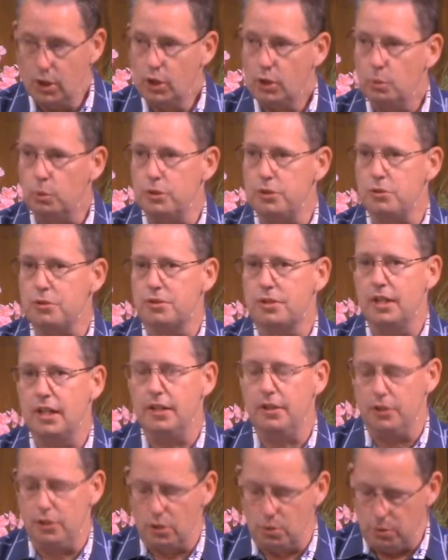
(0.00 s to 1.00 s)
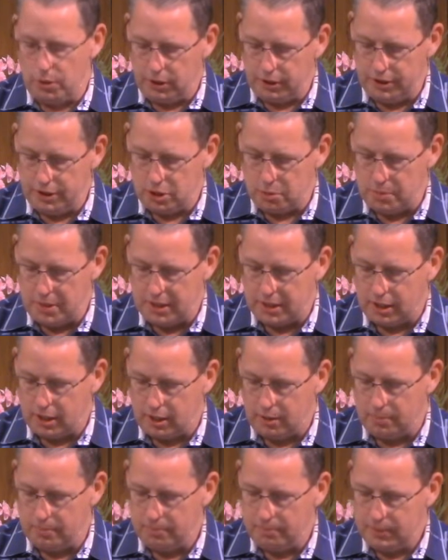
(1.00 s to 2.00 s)
Would you say that you're willing to
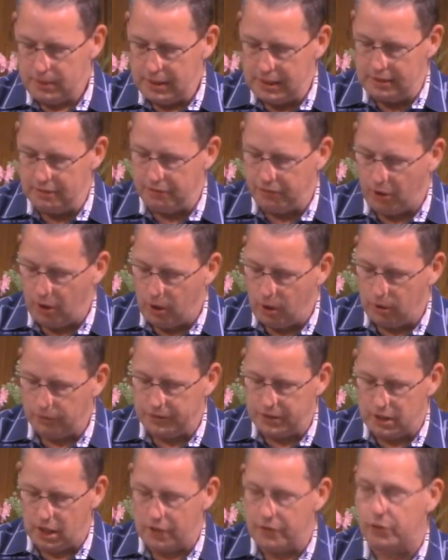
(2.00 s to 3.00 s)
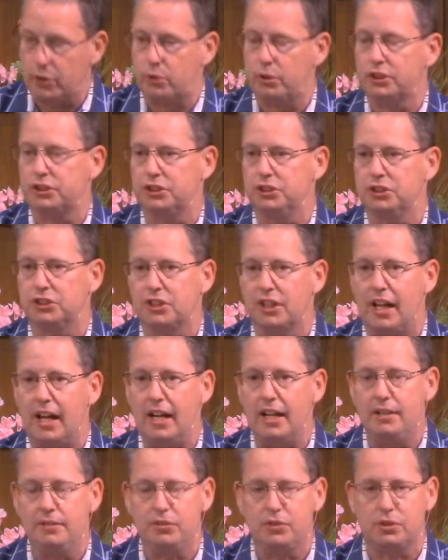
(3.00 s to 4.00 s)
become involved in other Christians'
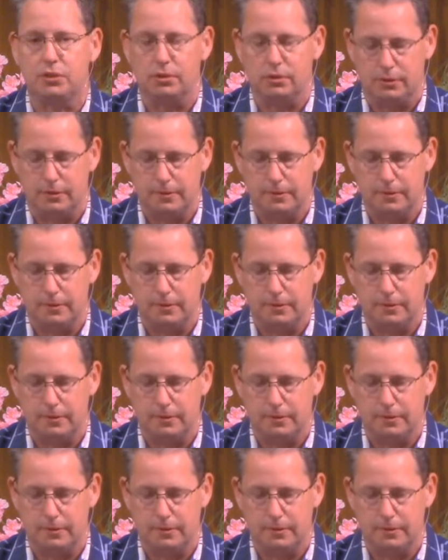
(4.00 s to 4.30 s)
lives?